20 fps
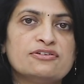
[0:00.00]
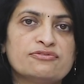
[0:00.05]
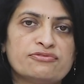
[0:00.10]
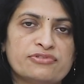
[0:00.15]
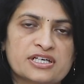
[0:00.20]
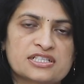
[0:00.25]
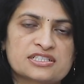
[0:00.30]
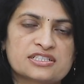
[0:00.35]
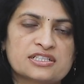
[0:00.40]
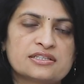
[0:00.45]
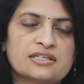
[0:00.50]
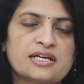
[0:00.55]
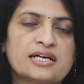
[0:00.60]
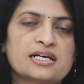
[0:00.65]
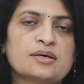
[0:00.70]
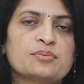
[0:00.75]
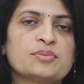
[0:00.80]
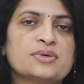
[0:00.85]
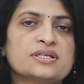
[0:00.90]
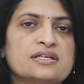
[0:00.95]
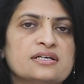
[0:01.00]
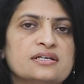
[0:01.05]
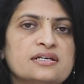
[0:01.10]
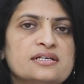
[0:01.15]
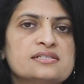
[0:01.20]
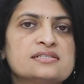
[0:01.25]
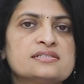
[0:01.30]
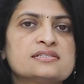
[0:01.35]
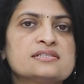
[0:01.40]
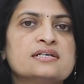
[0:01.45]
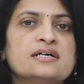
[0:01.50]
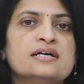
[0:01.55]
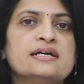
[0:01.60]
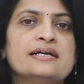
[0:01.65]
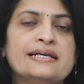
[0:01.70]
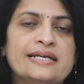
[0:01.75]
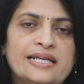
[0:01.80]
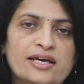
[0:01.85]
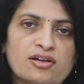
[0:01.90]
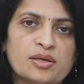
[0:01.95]
infection that a mother is
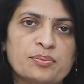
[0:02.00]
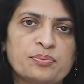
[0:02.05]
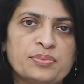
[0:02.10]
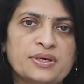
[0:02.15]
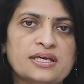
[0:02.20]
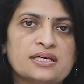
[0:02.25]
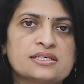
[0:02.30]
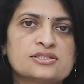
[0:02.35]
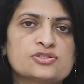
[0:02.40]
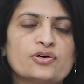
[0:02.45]
developing.